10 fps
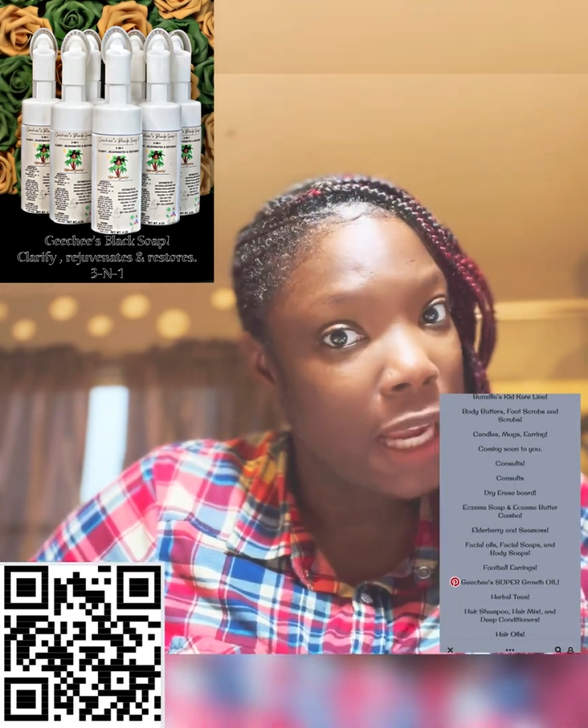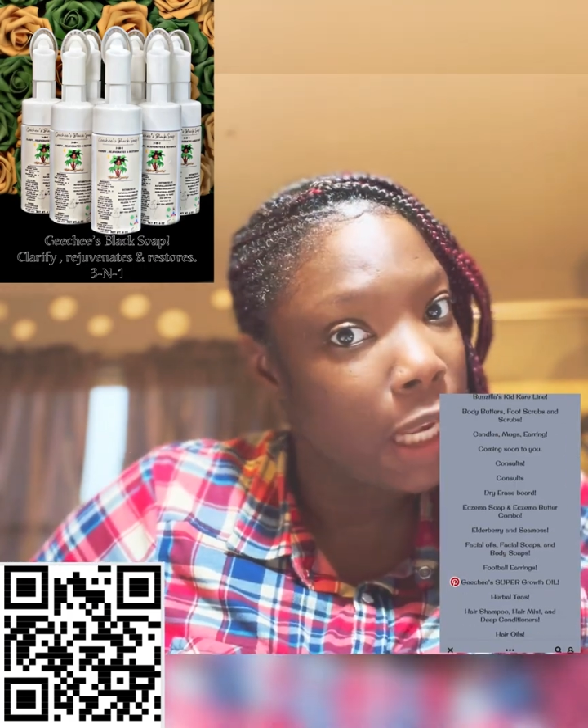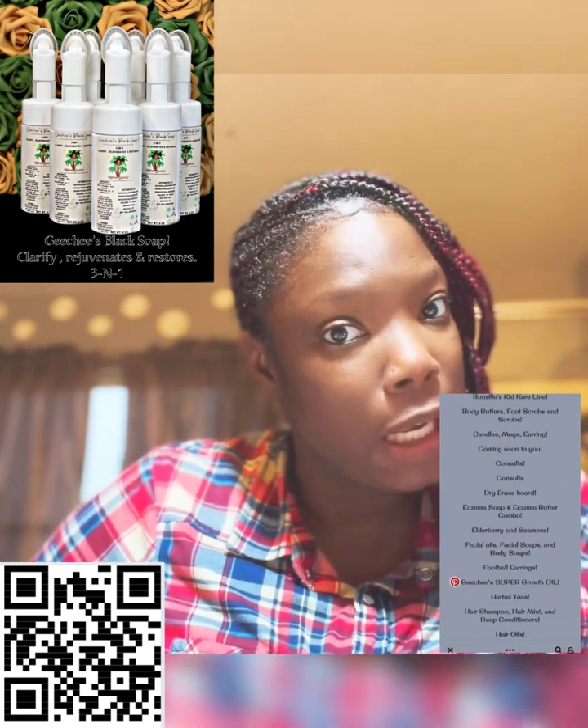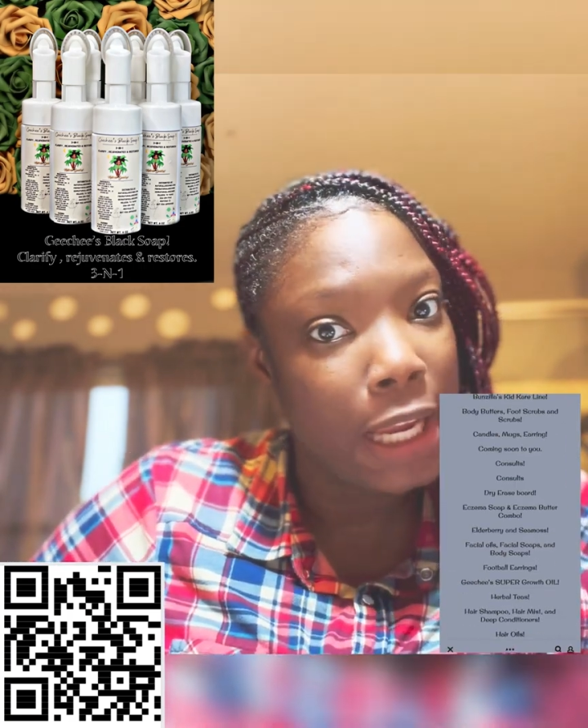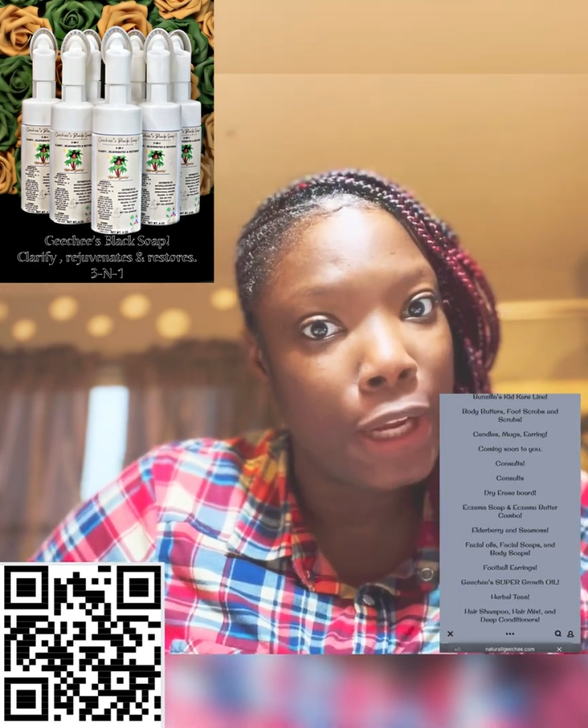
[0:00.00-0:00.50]

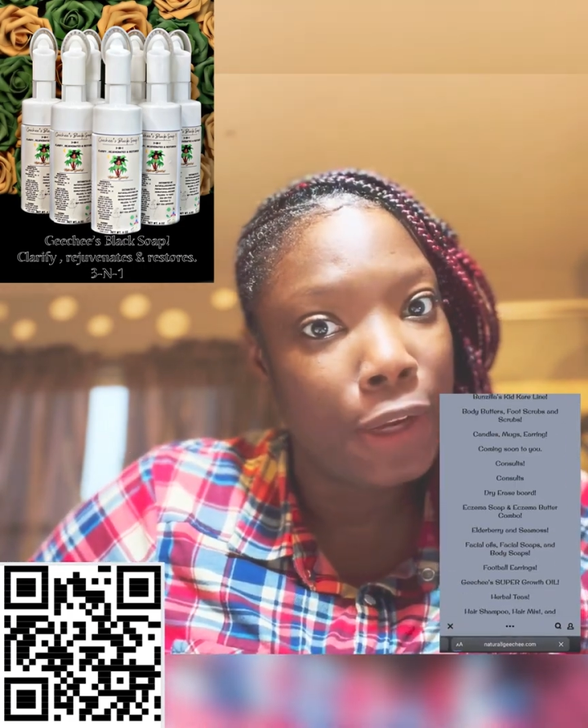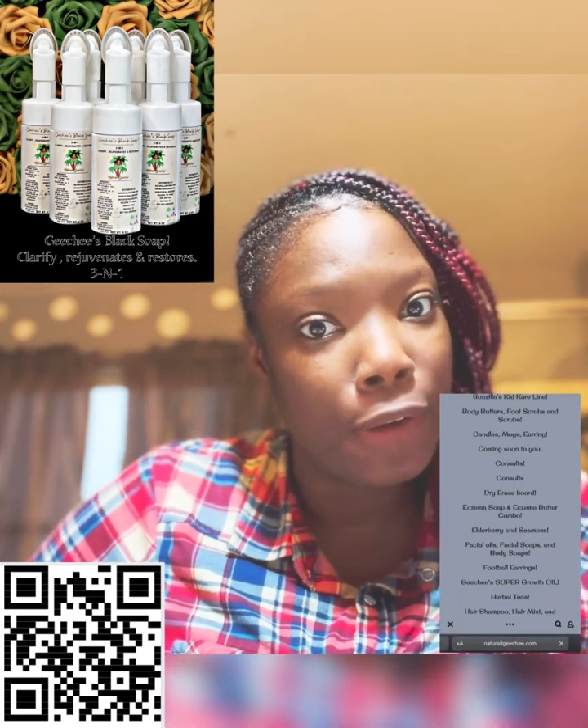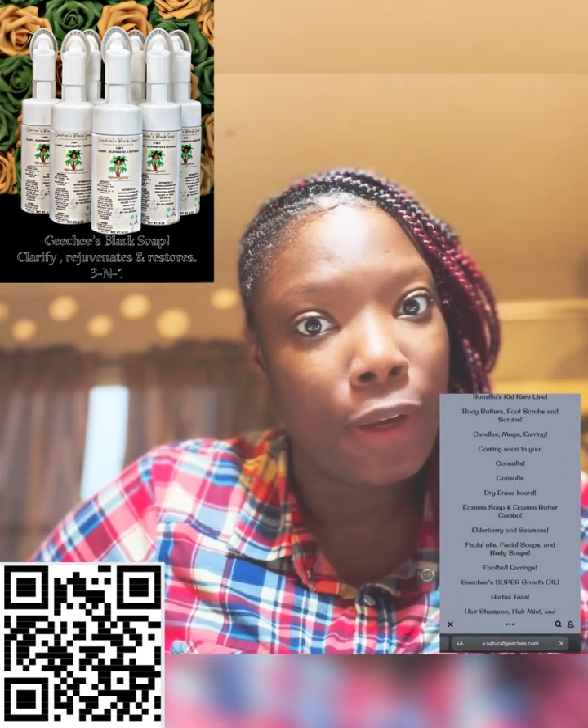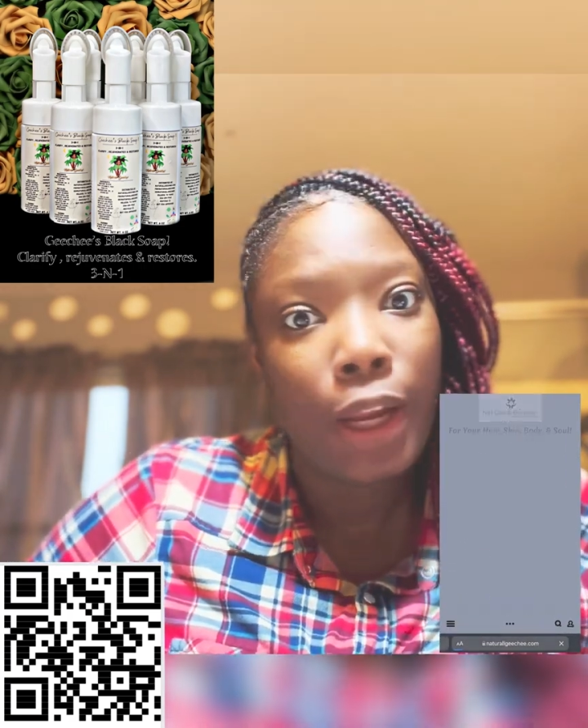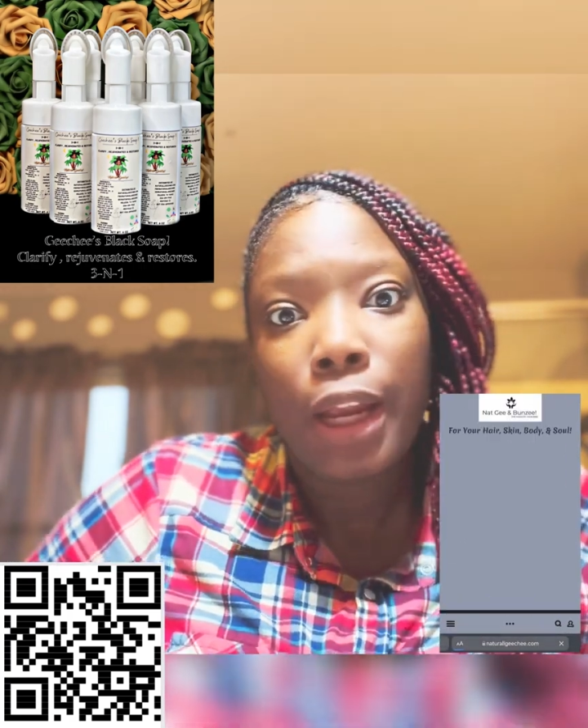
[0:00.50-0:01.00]
and
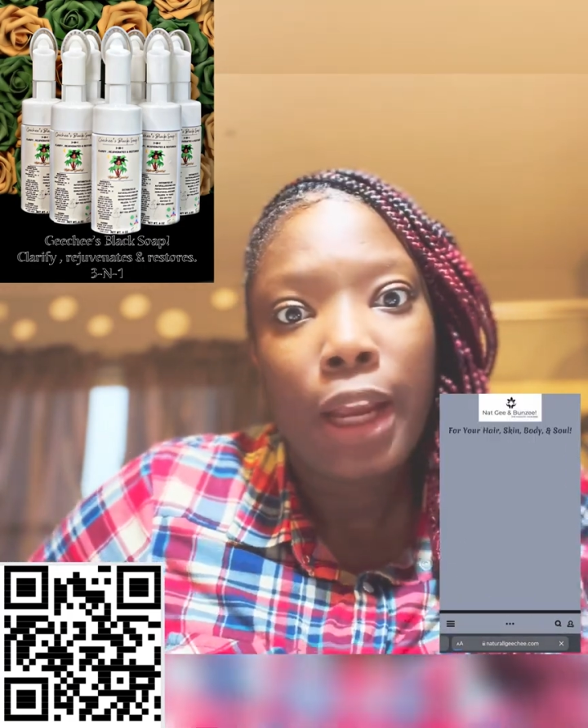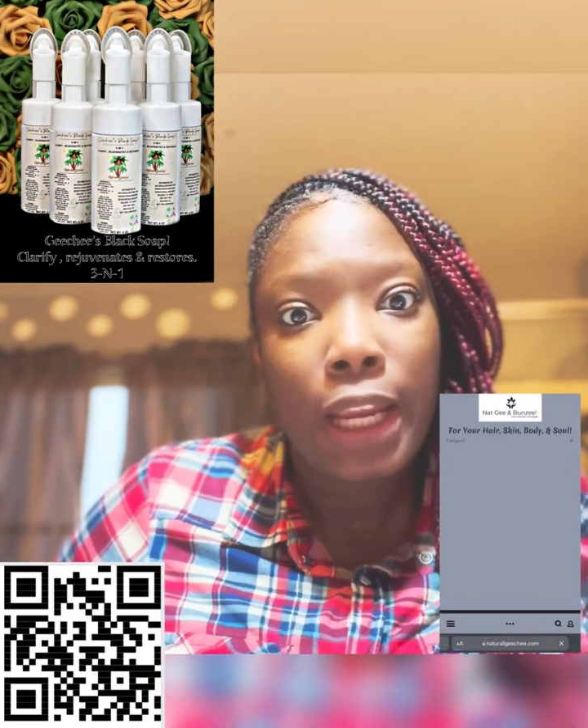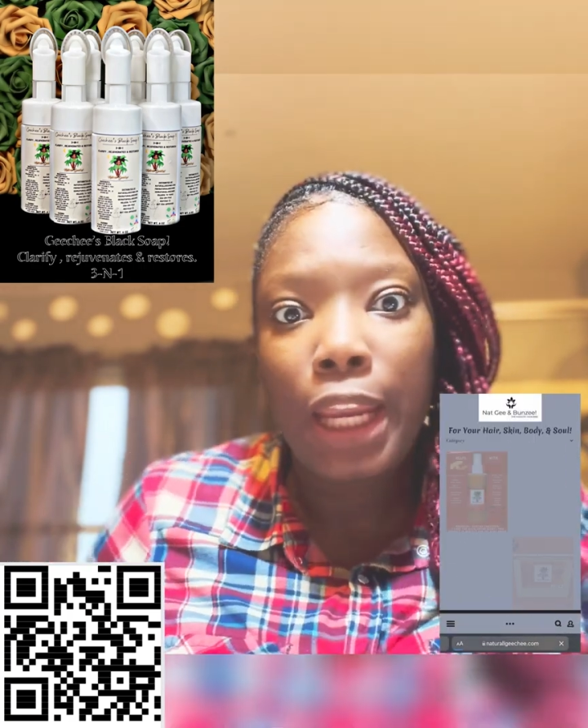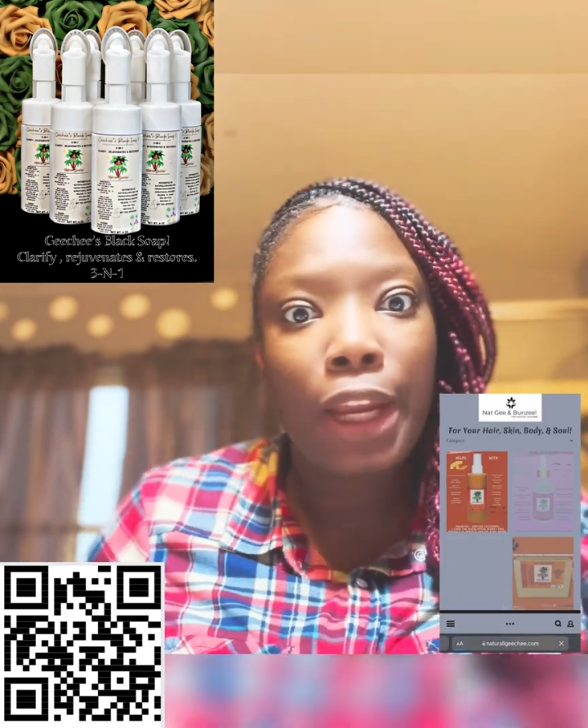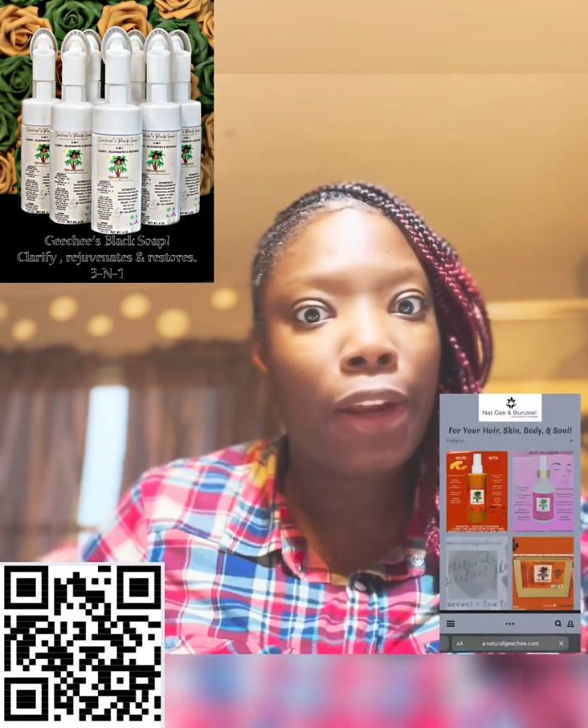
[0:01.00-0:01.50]
hair
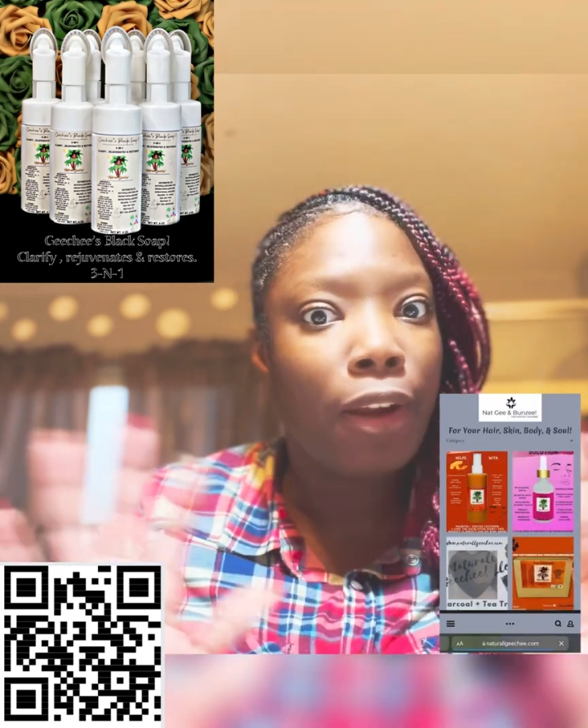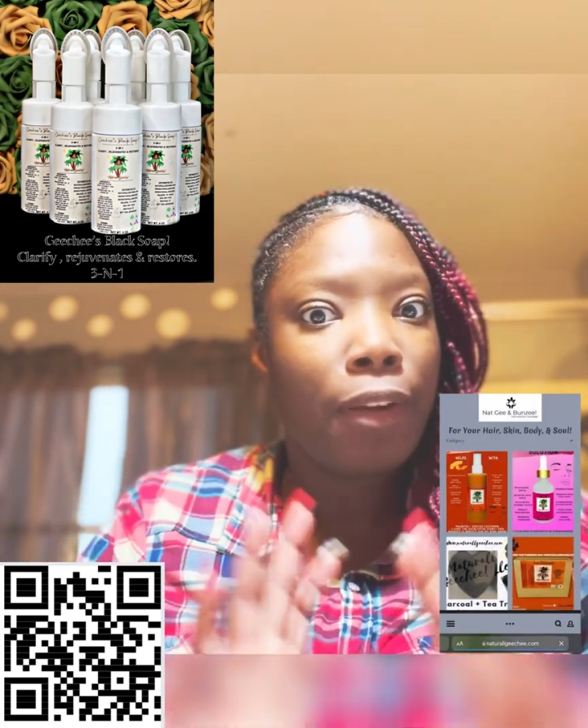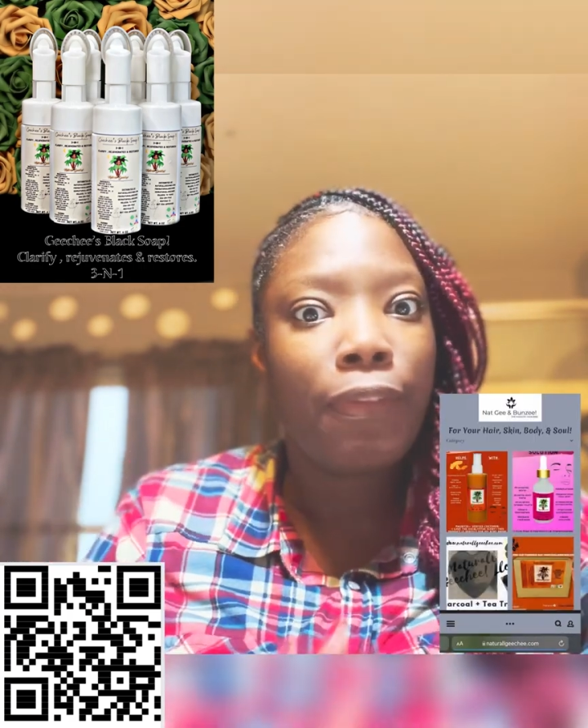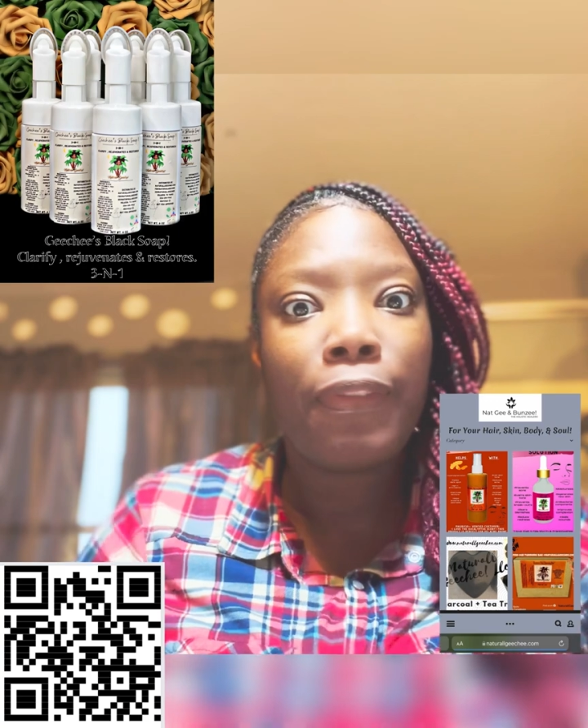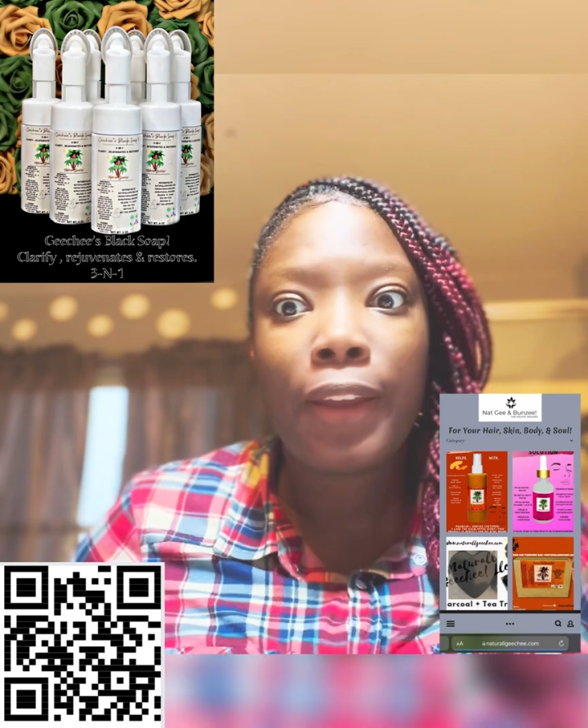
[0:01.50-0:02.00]
care,